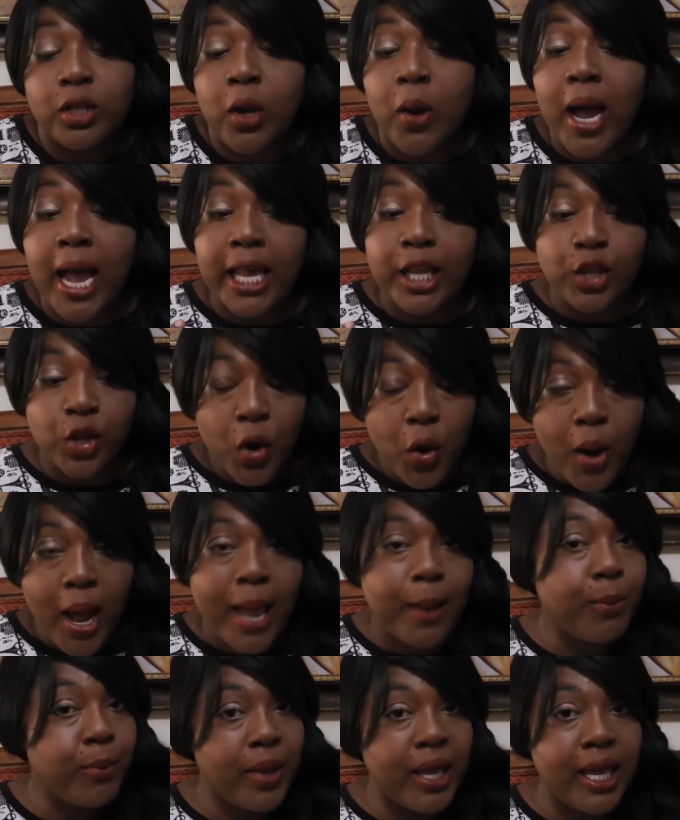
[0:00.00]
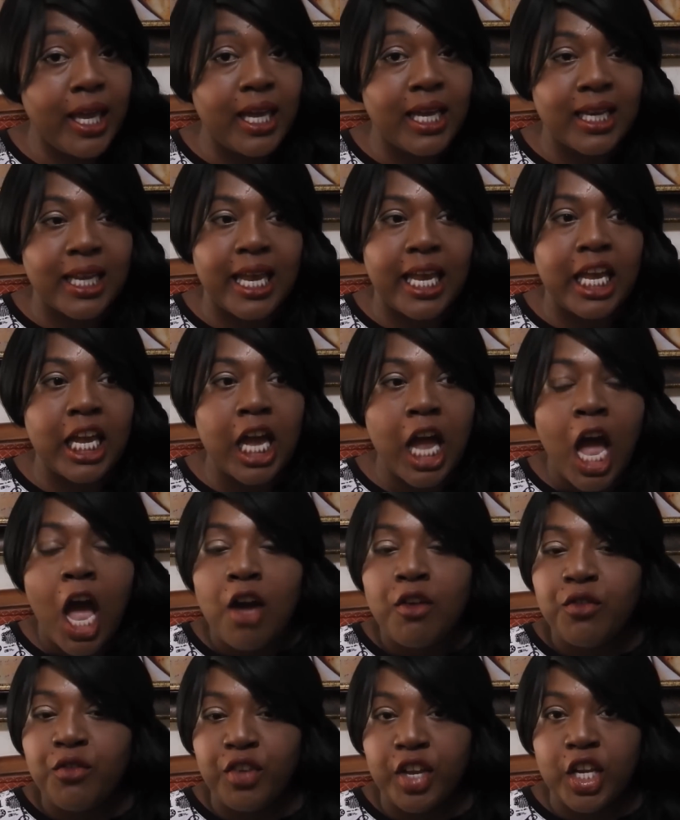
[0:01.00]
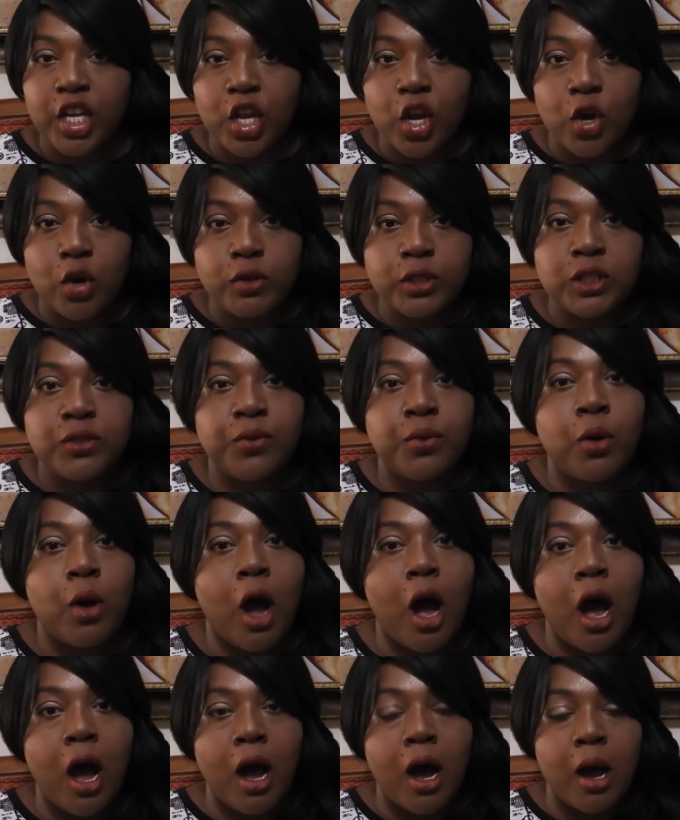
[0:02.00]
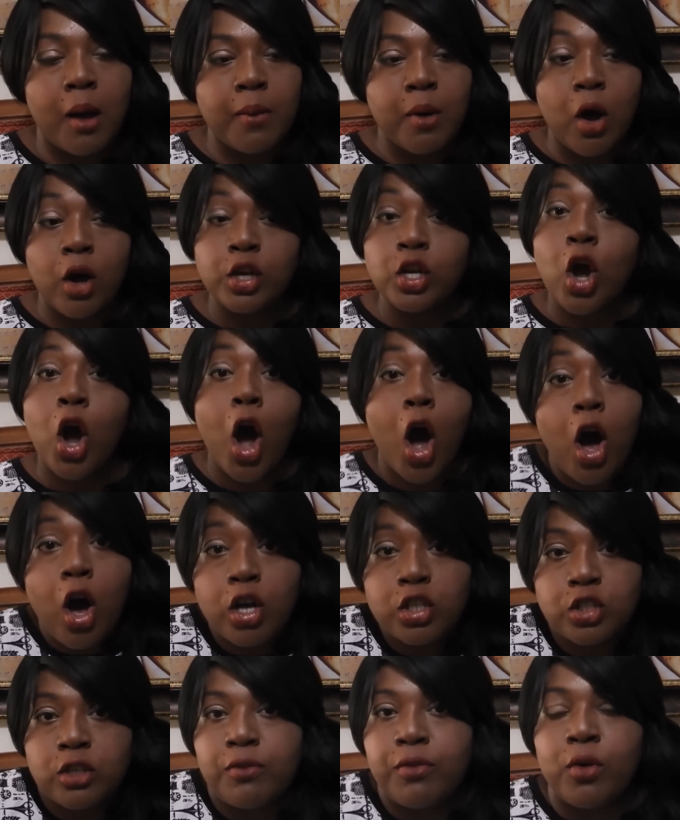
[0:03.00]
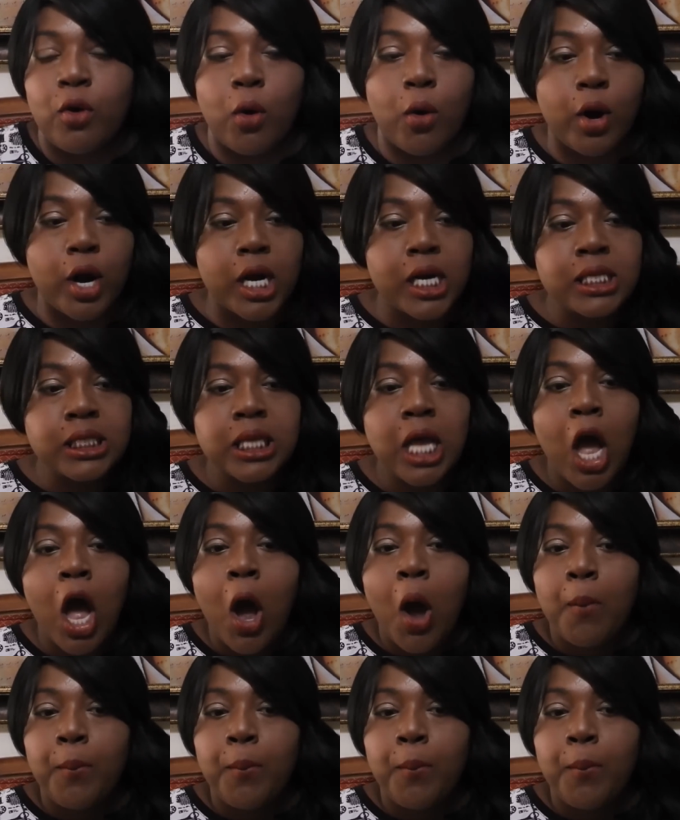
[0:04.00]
Now, I know I make like videos on hauls, of course,